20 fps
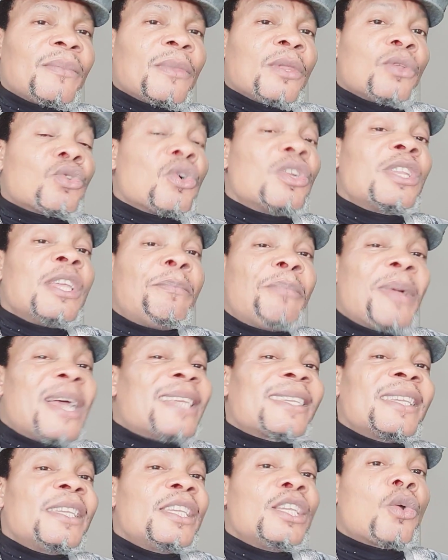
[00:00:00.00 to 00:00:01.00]
to the
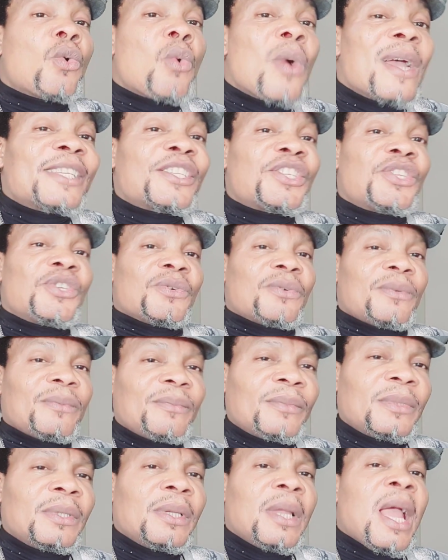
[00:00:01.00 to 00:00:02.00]
person in question.
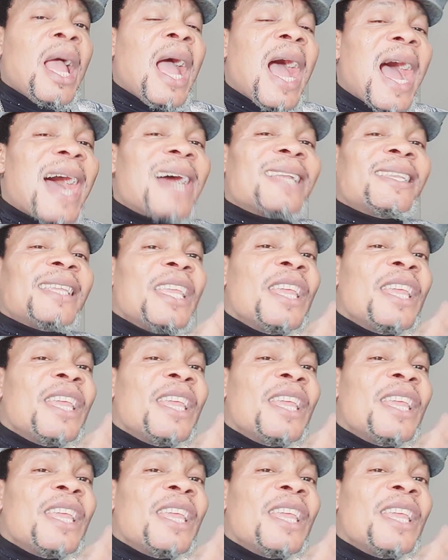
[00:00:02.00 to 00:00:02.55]
And